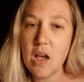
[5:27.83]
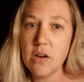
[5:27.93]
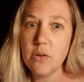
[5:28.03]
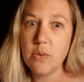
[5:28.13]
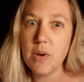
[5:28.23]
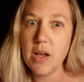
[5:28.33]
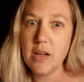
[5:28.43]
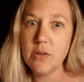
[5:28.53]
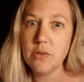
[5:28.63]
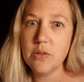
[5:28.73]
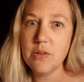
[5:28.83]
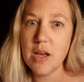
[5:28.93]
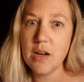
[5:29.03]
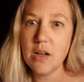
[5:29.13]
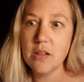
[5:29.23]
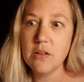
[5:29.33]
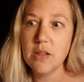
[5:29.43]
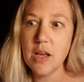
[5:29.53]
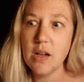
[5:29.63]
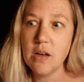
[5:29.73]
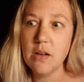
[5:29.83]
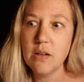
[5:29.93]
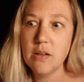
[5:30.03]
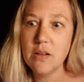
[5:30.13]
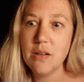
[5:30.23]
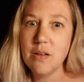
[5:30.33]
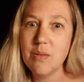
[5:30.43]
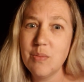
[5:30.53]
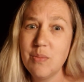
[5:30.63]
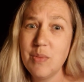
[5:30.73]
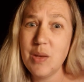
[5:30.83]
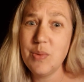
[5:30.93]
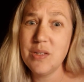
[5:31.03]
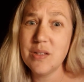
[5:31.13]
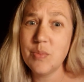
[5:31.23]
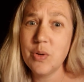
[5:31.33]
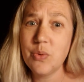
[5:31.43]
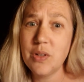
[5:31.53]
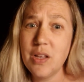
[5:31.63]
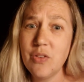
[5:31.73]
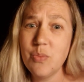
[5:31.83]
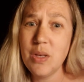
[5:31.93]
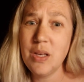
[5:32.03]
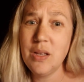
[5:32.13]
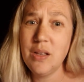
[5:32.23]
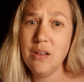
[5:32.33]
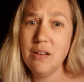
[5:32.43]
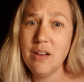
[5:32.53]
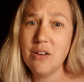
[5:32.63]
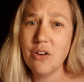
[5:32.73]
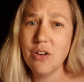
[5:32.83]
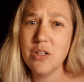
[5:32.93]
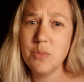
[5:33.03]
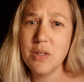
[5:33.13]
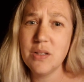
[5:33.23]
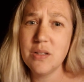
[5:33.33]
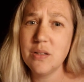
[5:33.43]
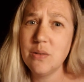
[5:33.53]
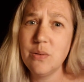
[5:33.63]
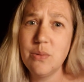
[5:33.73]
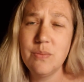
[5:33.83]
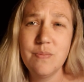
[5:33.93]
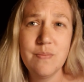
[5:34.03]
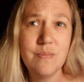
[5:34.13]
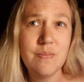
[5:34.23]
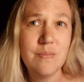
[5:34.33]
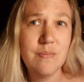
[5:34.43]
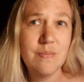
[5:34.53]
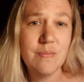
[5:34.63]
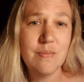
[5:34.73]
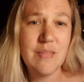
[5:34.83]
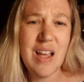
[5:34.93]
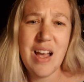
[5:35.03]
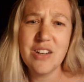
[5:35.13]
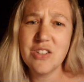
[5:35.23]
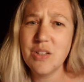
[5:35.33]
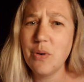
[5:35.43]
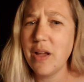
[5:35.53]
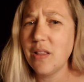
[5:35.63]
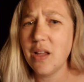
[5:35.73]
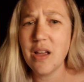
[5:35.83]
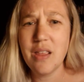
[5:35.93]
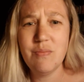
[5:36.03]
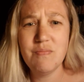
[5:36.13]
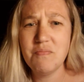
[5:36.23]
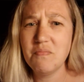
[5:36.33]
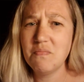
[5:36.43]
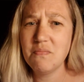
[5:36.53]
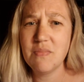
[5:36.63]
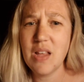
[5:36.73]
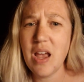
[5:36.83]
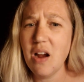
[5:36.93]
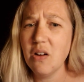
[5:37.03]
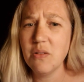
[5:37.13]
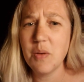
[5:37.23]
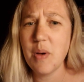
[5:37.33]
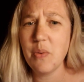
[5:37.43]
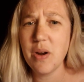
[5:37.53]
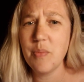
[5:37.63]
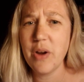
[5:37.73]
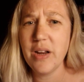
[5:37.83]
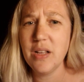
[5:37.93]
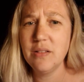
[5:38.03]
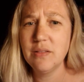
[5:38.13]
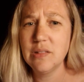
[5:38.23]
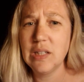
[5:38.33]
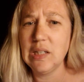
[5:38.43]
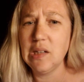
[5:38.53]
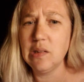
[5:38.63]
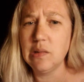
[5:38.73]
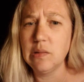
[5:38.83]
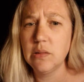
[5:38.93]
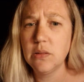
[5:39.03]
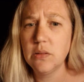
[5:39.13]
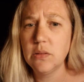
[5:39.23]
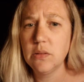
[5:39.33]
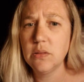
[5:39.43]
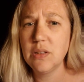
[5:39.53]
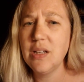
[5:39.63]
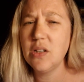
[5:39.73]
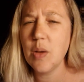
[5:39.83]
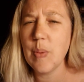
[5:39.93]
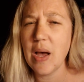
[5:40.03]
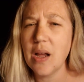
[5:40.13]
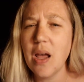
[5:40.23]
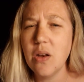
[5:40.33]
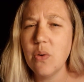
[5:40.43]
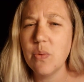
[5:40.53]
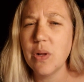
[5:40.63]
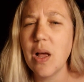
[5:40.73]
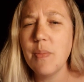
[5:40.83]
I don't know why I told you that other than maybe someone will give me encouragement to actually write like I care about what I'm writing. I don't know. It'll come back. I know it well.